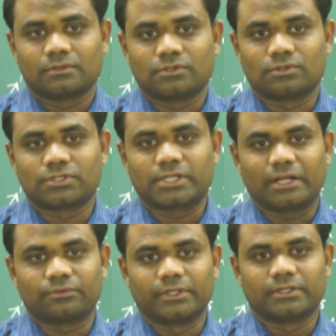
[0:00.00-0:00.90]
So to
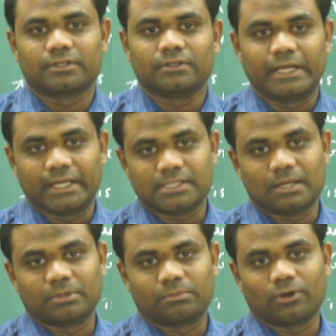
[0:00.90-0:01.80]
start with, the
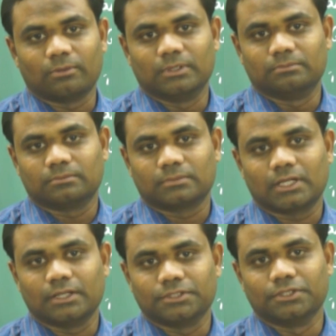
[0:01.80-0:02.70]
example problem
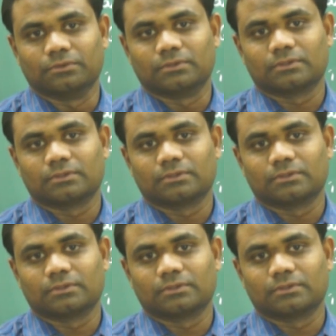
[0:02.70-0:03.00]
continued.